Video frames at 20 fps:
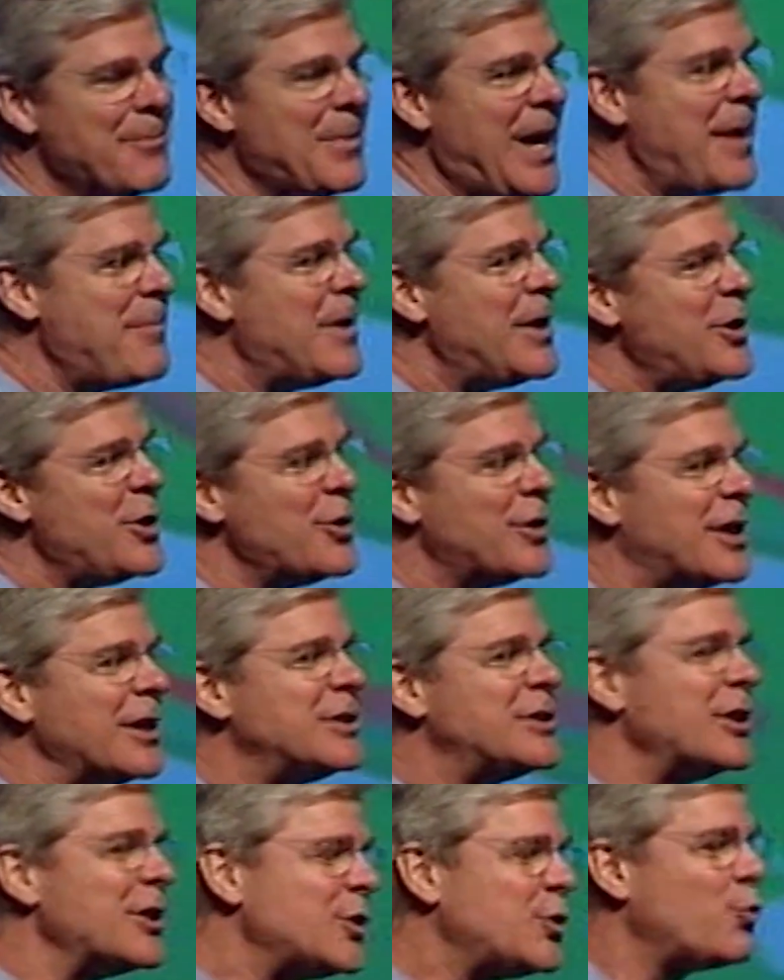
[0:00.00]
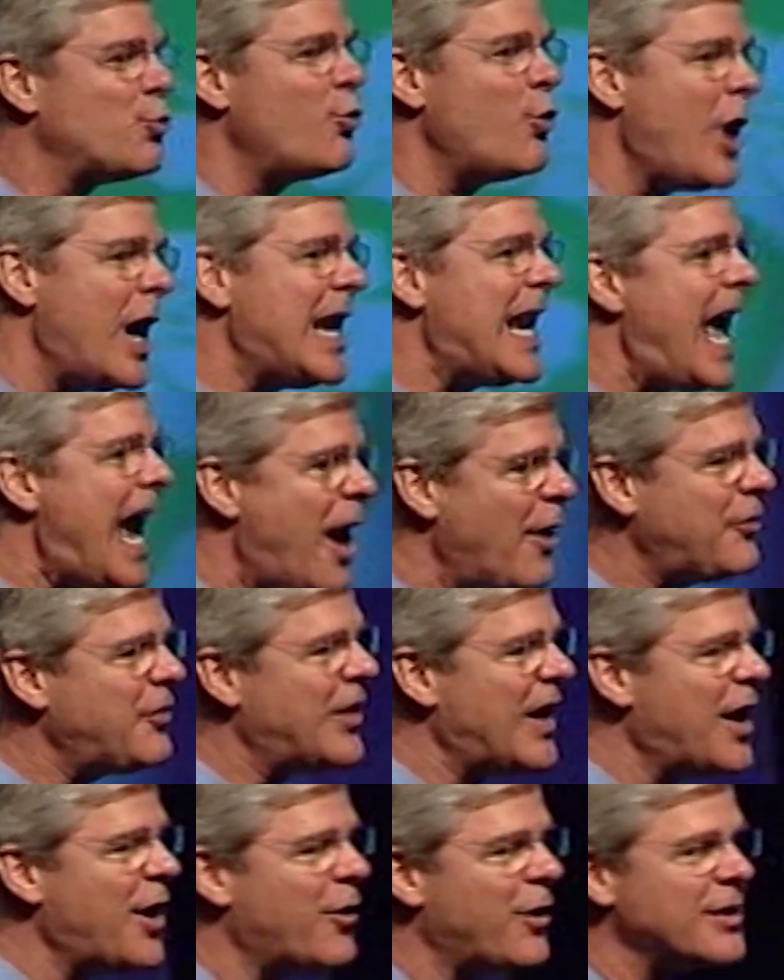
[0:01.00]
Maybe you could just run
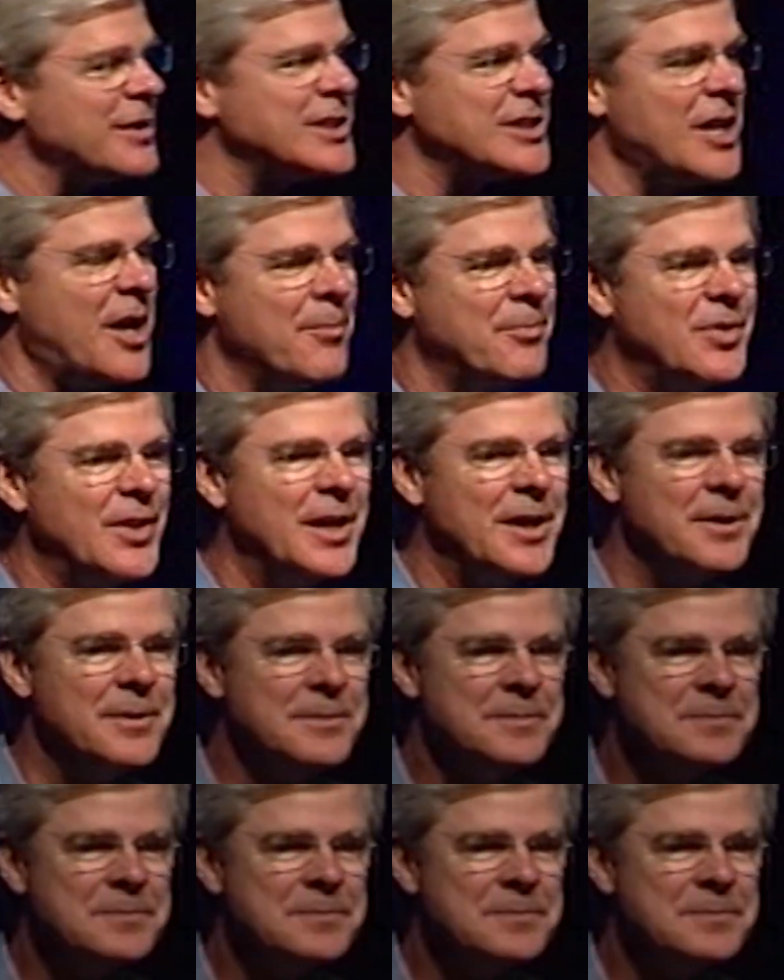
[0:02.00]
out there or something.